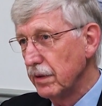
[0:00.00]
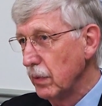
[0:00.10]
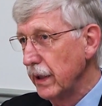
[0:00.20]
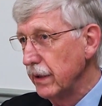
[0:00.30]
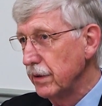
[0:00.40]
a
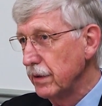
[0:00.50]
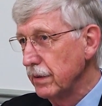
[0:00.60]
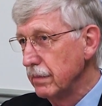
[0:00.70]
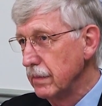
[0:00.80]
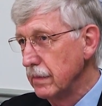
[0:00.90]

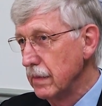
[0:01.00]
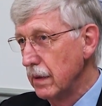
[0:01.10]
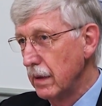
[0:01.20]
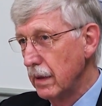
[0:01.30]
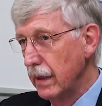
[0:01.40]
bridge
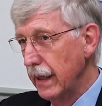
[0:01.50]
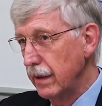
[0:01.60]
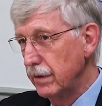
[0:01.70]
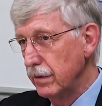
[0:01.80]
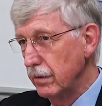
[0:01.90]

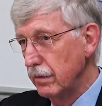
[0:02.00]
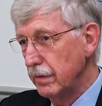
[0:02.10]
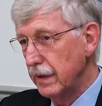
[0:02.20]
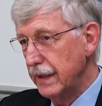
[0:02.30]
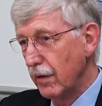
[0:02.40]
into
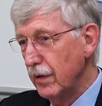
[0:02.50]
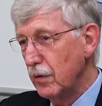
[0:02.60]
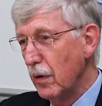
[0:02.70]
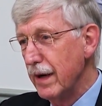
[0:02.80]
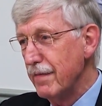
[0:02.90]
the
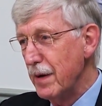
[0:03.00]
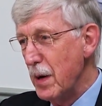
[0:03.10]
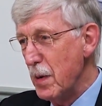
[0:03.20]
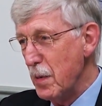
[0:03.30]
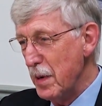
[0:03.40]
territory of the
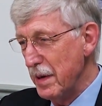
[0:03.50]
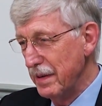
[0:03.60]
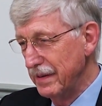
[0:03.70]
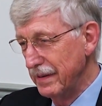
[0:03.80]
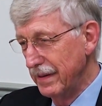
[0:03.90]
known.
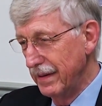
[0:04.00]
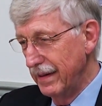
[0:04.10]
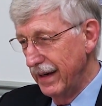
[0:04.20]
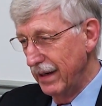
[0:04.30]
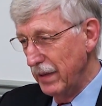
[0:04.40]

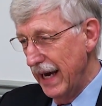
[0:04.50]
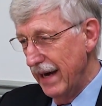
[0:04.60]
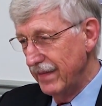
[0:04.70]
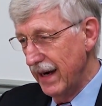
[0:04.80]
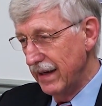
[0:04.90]
And we
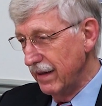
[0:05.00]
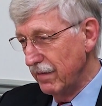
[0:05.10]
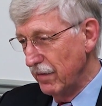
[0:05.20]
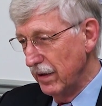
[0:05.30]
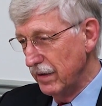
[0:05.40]
had that in
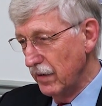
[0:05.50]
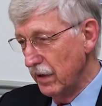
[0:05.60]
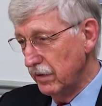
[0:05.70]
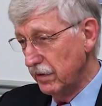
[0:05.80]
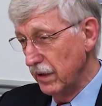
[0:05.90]
front of
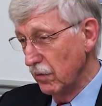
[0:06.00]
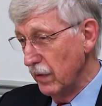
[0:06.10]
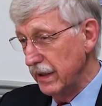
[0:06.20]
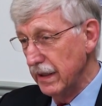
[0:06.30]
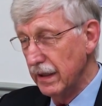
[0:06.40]
us, still
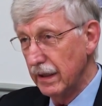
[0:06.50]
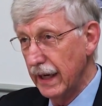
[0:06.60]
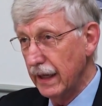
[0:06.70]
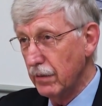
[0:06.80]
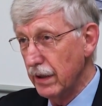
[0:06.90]
written in a
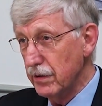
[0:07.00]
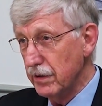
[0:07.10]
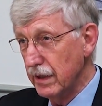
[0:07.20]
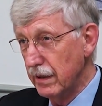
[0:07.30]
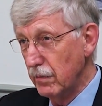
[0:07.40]

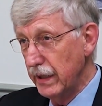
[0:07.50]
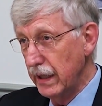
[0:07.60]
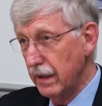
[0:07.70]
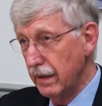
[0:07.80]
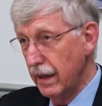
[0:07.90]
language that
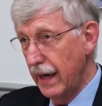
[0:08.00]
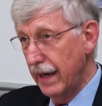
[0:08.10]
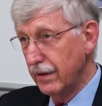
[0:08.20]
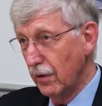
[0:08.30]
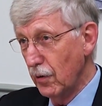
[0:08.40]
we
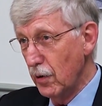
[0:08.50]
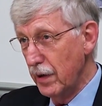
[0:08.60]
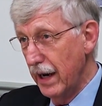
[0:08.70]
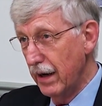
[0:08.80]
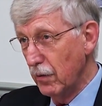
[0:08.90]
had to
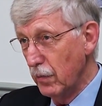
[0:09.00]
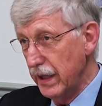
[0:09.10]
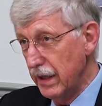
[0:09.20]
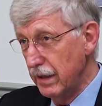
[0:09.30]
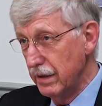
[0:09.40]
learn how to
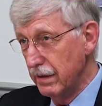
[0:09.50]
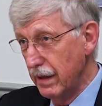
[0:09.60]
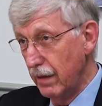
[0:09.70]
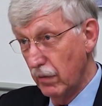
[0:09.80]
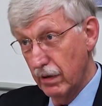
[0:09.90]
read.
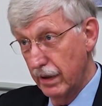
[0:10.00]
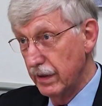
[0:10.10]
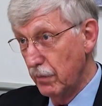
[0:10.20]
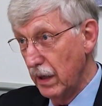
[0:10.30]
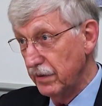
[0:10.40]
And we're in
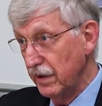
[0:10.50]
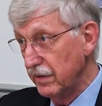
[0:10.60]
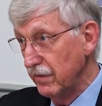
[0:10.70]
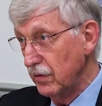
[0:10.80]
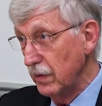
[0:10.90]
the
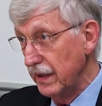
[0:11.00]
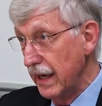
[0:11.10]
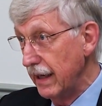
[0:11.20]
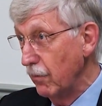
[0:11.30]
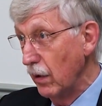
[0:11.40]
process of doing
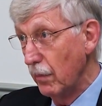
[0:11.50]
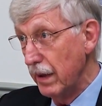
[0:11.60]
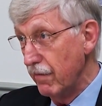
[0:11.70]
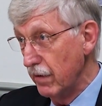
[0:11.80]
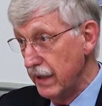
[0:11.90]
that and will
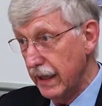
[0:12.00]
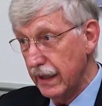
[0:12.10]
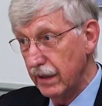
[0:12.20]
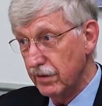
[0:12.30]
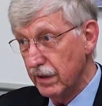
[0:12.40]
be for
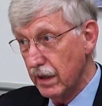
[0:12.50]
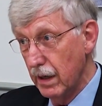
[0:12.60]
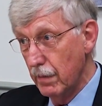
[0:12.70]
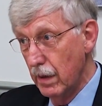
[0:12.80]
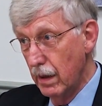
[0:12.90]
decades to
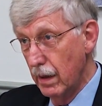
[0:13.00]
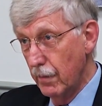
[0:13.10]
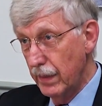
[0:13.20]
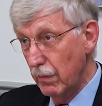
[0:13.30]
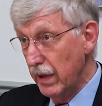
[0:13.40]
come.
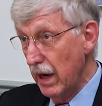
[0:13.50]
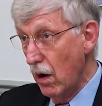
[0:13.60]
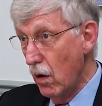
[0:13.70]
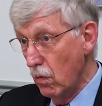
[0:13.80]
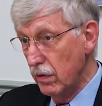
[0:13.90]
But we
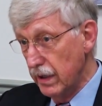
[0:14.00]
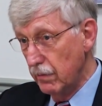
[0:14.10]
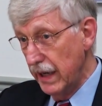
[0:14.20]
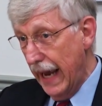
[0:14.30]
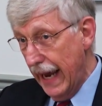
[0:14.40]
owned it,
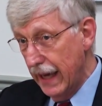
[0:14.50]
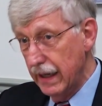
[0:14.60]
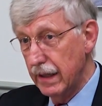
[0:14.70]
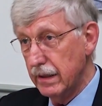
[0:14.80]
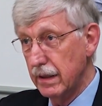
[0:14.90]
we had
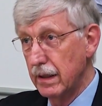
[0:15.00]
it.